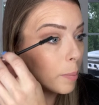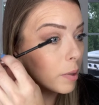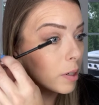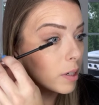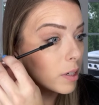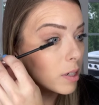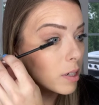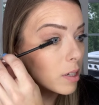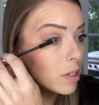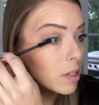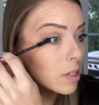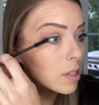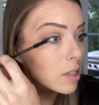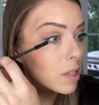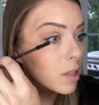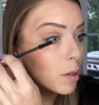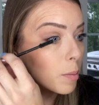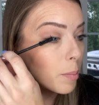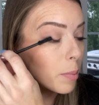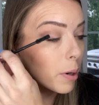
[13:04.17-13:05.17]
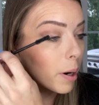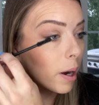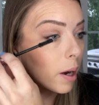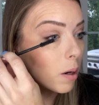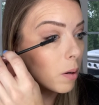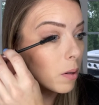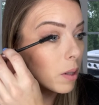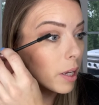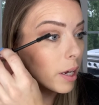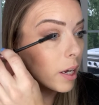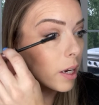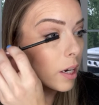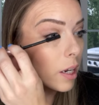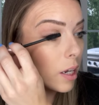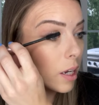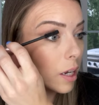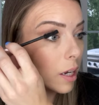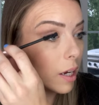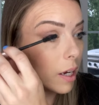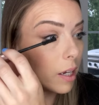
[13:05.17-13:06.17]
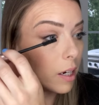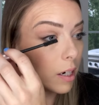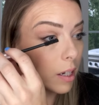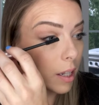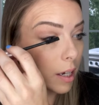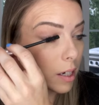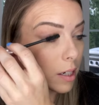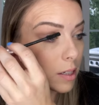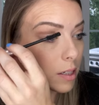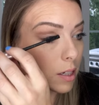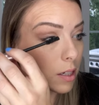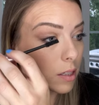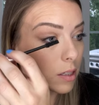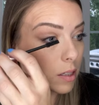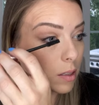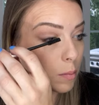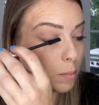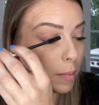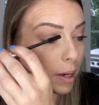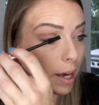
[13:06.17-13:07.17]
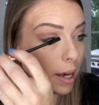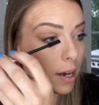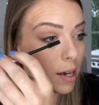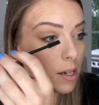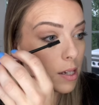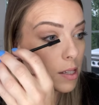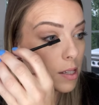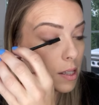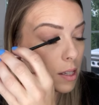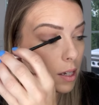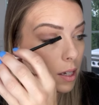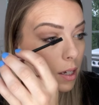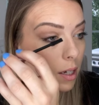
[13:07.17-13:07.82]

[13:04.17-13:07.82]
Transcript: is the Brow Lady in Lexington, Mass.